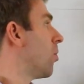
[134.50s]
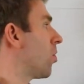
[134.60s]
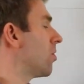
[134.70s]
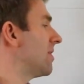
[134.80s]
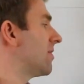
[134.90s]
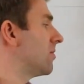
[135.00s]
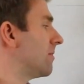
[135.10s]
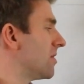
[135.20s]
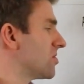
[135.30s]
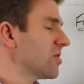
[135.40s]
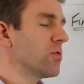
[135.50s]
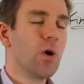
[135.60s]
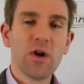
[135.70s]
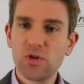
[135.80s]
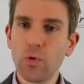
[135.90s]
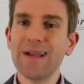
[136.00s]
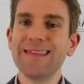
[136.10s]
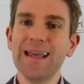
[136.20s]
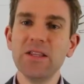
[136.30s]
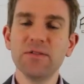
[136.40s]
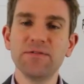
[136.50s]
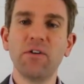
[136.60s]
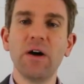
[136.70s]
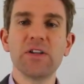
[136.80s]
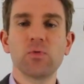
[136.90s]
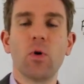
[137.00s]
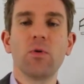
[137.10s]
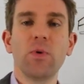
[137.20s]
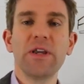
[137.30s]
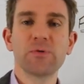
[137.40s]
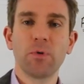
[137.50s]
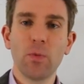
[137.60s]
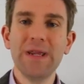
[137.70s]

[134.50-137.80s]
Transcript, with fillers: What do we do? So to identify this one weak spot,